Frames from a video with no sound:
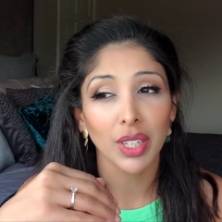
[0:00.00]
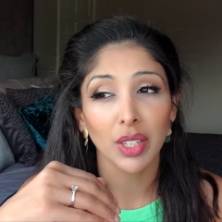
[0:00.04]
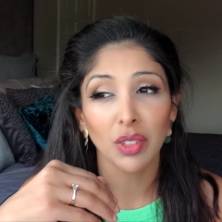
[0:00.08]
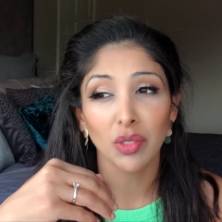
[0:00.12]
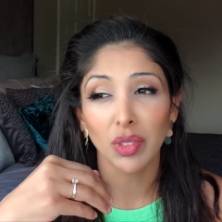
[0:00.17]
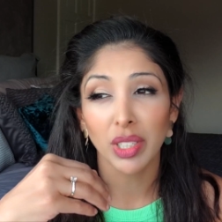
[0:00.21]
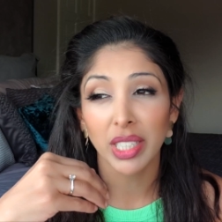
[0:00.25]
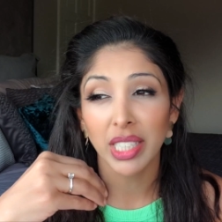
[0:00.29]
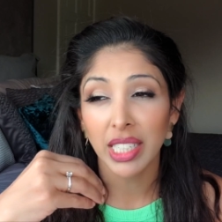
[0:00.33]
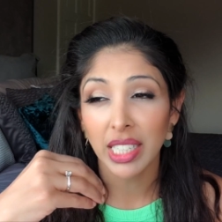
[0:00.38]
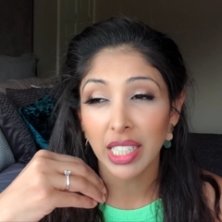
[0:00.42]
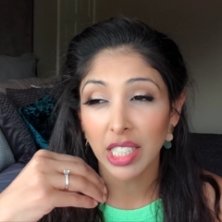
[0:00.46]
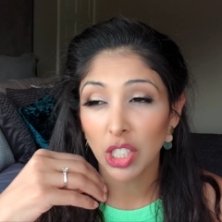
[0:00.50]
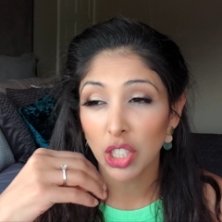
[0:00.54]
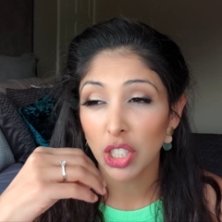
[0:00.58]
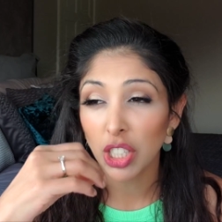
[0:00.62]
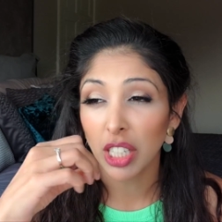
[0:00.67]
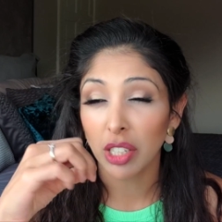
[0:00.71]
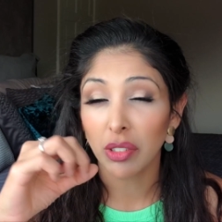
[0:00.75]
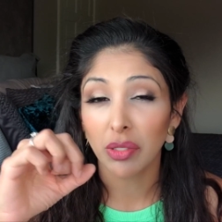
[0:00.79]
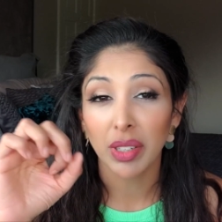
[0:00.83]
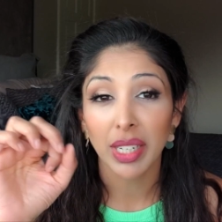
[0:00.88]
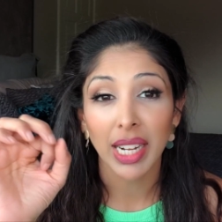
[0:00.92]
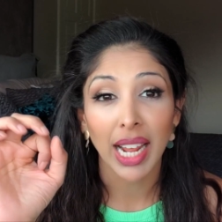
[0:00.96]
It
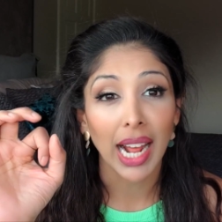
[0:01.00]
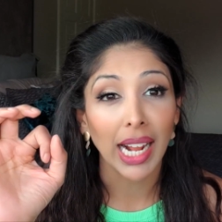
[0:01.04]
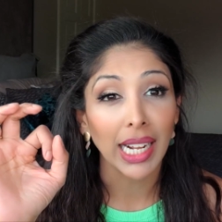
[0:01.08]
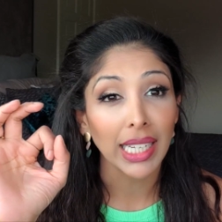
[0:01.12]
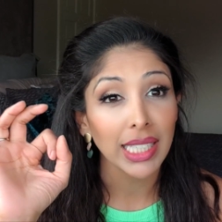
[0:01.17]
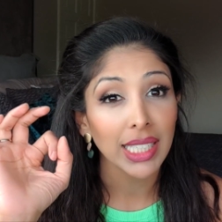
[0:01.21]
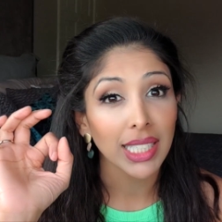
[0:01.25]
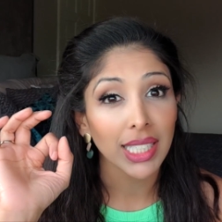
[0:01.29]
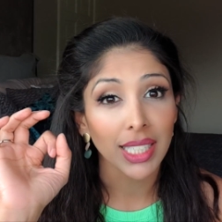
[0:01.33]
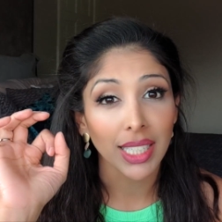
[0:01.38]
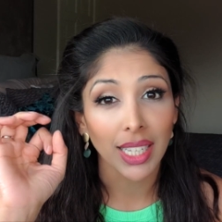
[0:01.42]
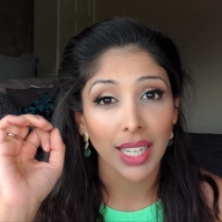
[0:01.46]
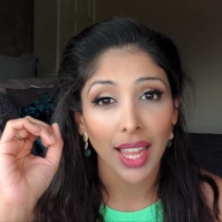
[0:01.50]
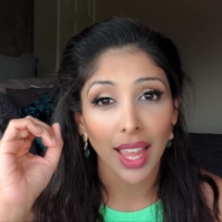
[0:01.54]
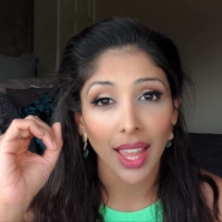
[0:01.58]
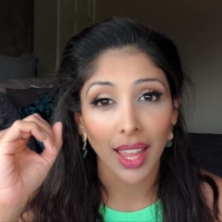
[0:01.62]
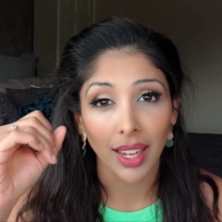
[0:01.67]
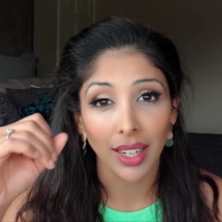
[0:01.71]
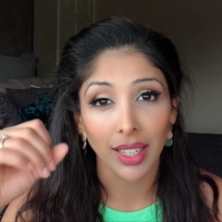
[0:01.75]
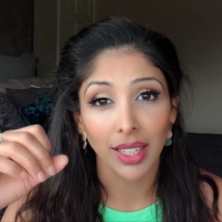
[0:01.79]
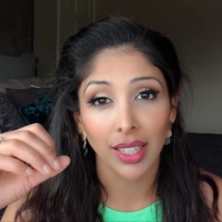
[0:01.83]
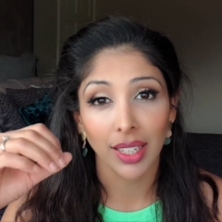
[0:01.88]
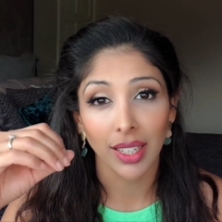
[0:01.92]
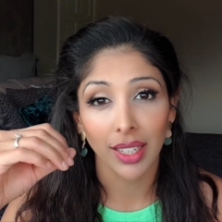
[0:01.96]
literally reacts to
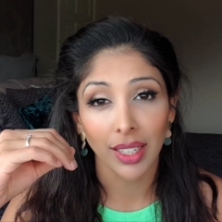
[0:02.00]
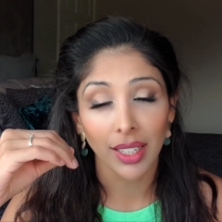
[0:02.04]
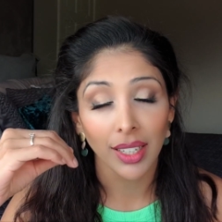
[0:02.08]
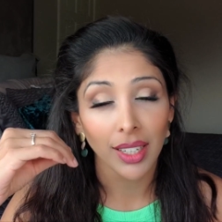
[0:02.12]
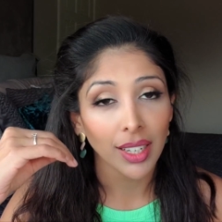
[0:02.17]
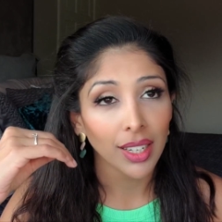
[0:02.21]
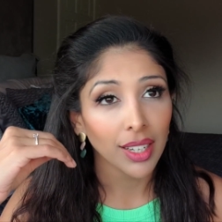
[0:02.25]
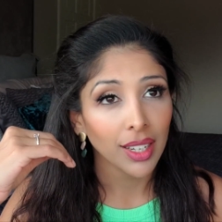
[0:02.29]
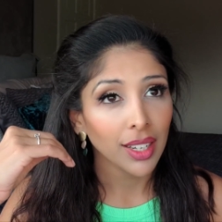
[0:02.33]
any